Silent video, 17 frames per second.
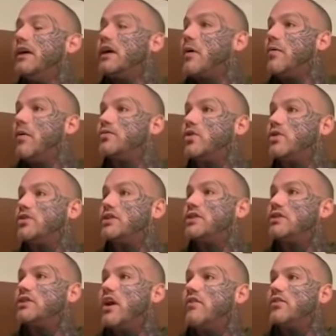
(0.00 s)
come up to us
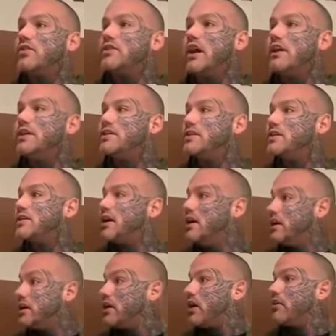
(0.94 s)
in service stations,
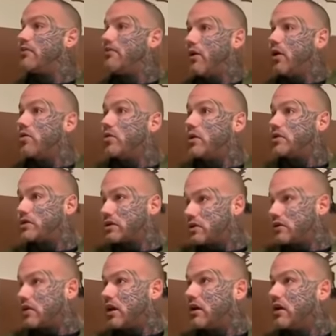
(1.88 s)
you know, follow us
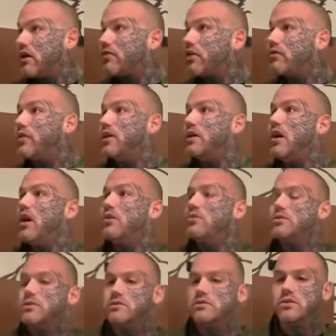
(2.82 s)
and, and love the
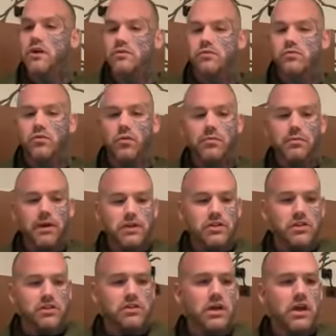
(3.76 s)
videos and, and yeah.
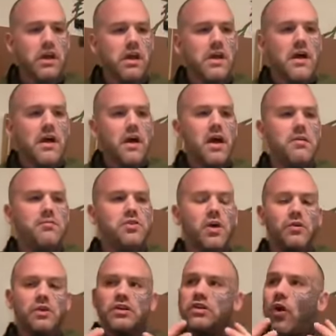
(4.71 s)
pictures. Um,
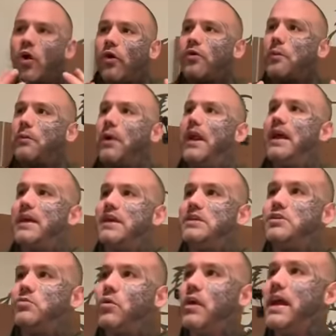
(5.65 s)
so it's not the
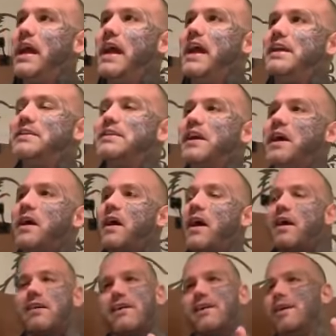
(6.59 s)
police. What it is,
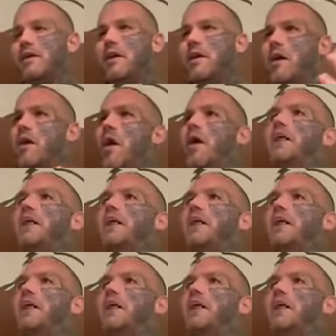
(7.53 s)
I